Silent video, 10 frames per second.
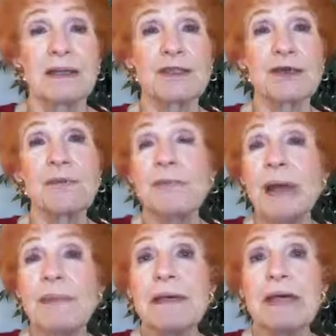So
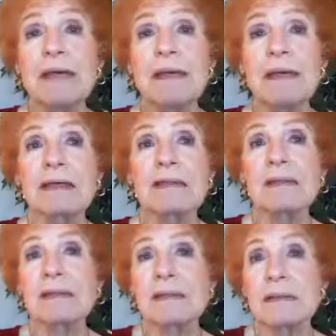maybe
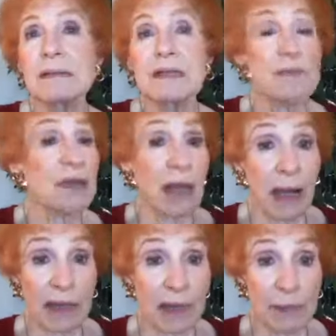it's something
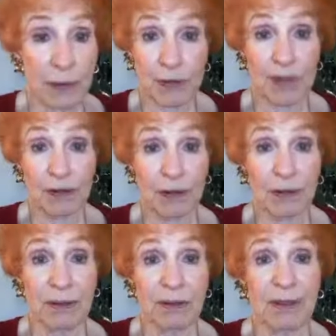highly personal.
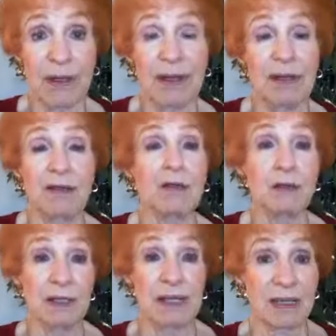
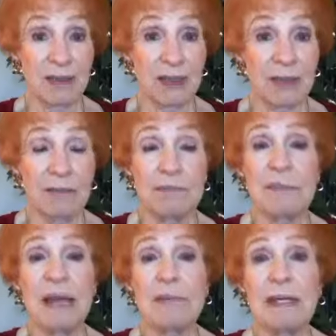Your intention.
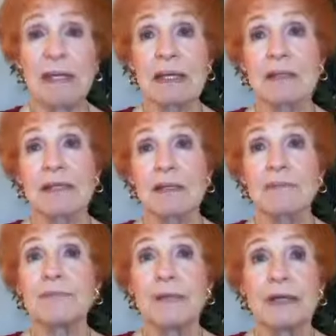Maybe it's
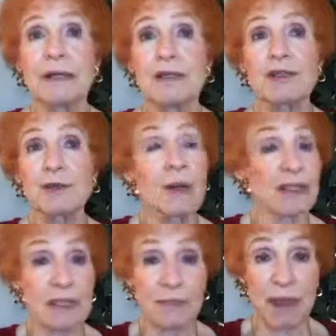because you
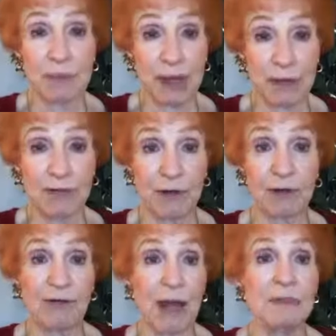want something better for
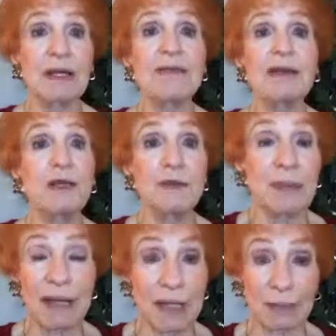your family than you've
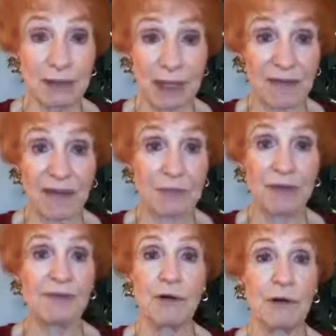been able to give them
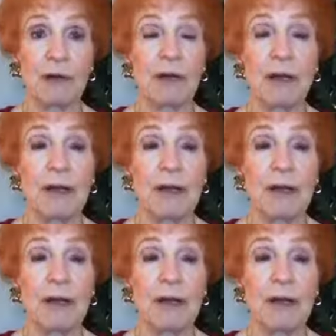before.